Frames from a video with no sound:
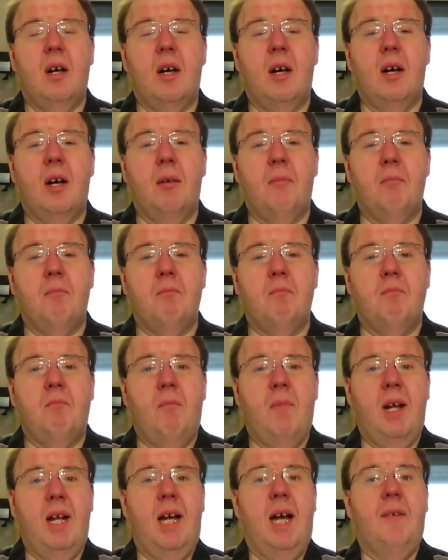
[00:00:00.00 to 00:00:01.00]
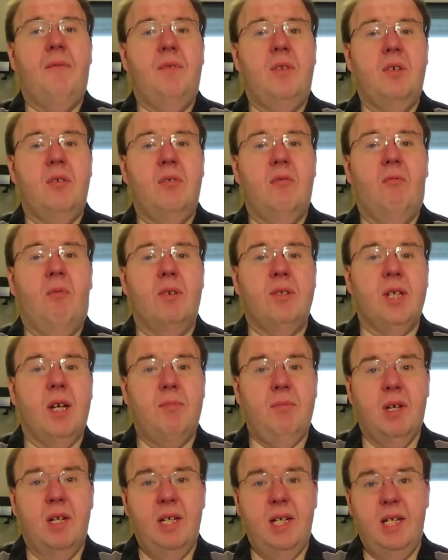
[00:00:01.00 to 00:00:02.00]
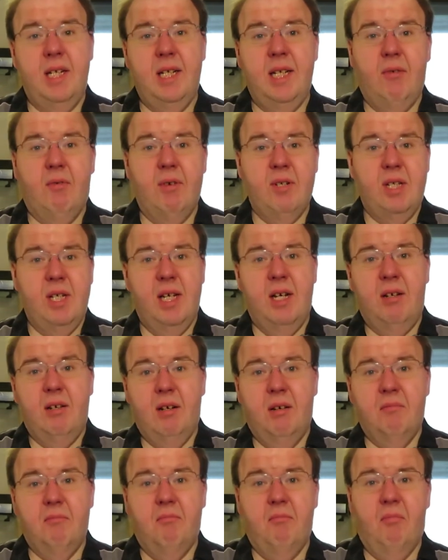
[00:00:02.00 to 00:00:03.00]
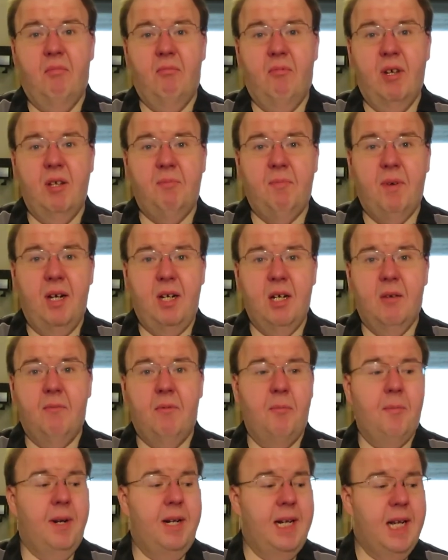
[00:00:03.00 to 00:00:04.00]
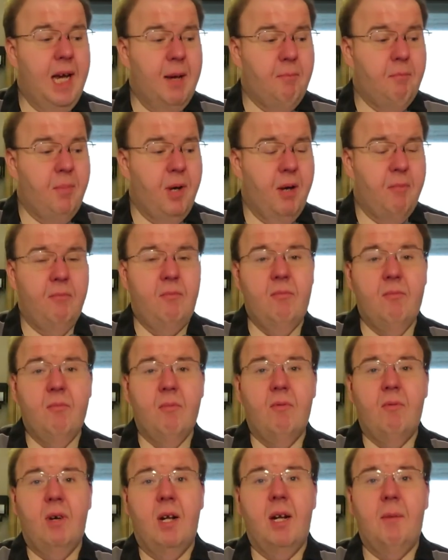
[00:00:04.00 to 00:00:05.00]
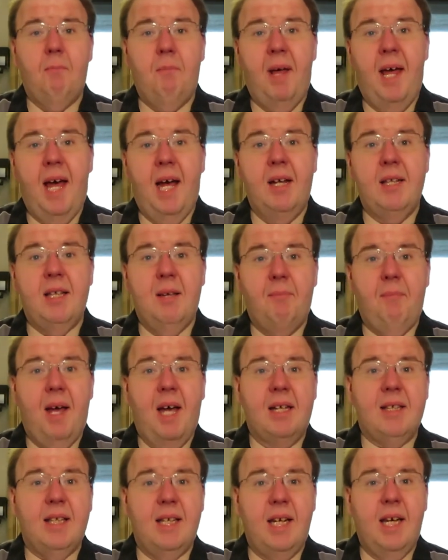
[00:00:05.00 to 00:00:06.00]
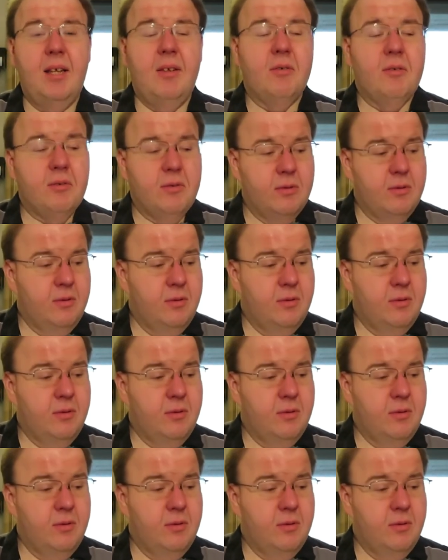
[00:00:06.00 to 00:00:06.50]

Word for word: Um, and after, once I'm done eating, once she wakes back up from a nap, I'm gonna pack the bag together.